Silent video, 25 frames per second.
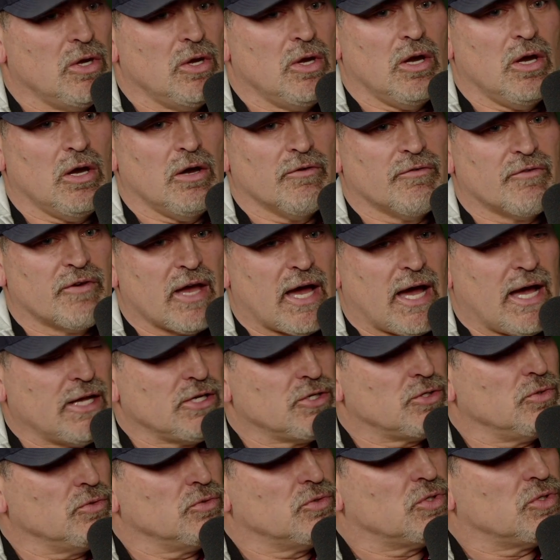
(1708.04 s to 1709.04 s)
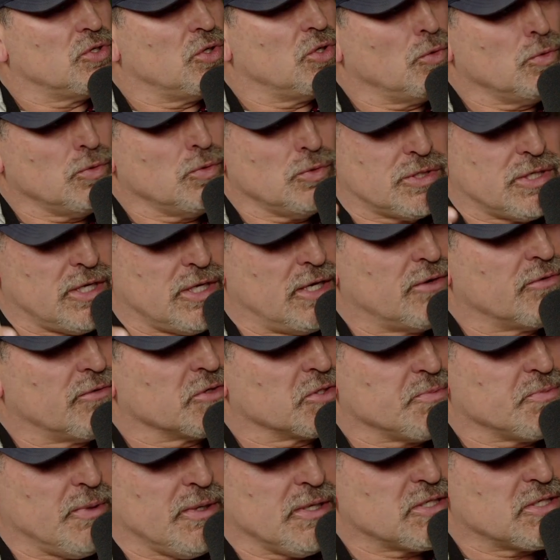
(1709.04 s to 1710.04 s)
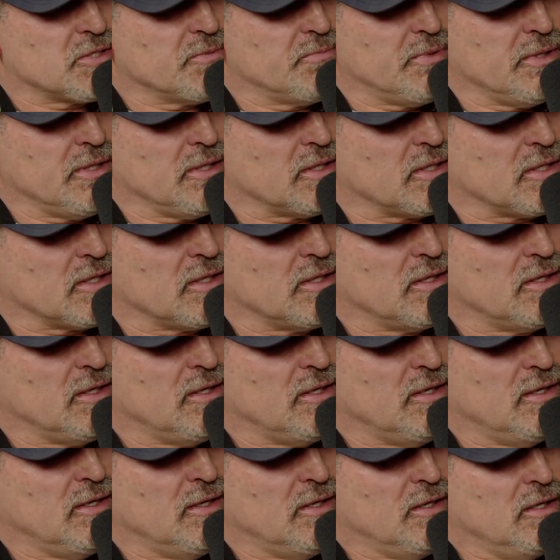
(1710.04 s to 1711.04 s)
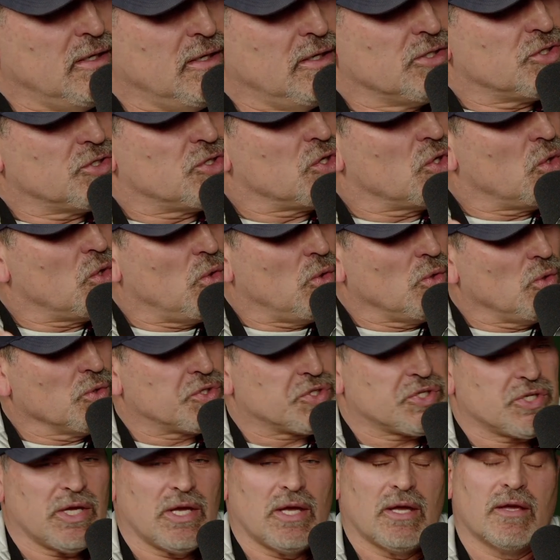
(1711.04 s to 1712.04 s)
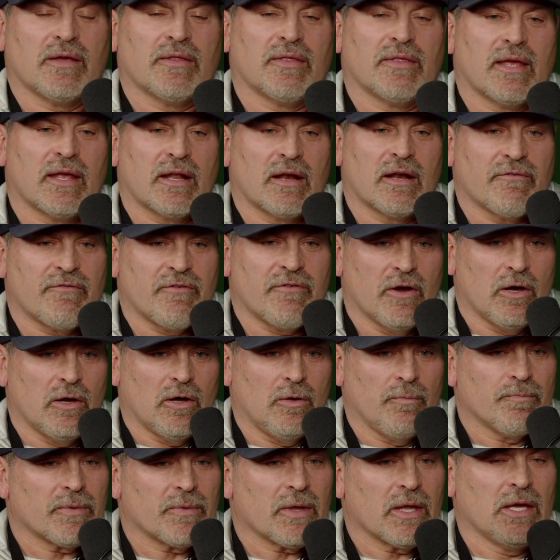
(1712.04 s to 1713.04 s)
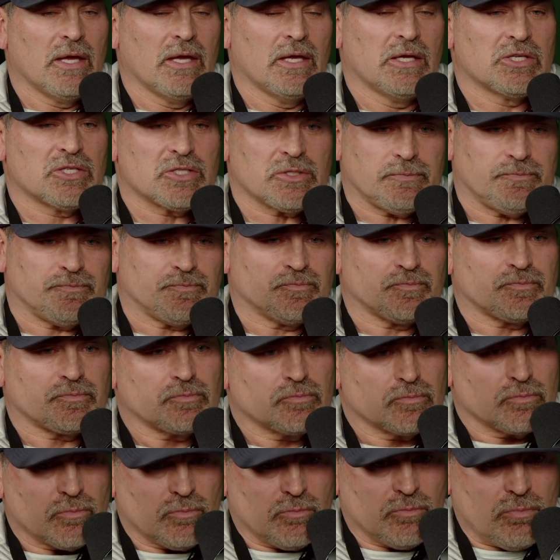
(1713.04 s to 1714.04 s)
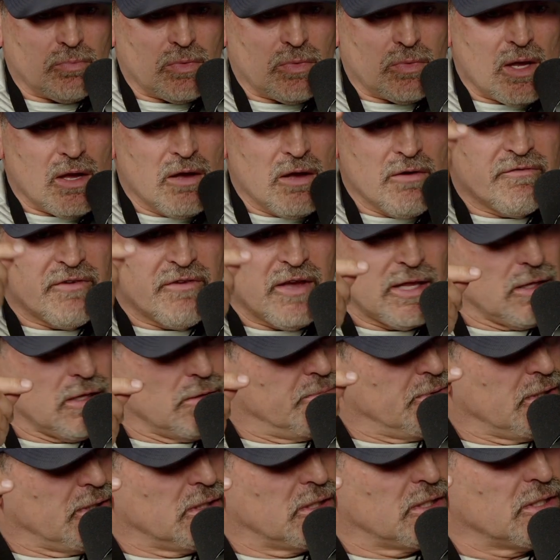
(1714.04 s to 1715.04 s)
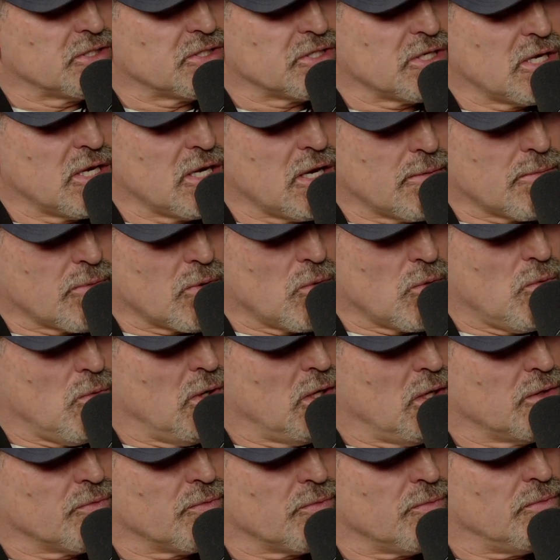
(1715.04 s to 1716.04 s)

of guys who don't take responsibility. It's the old saying in the NFL is availability is the number one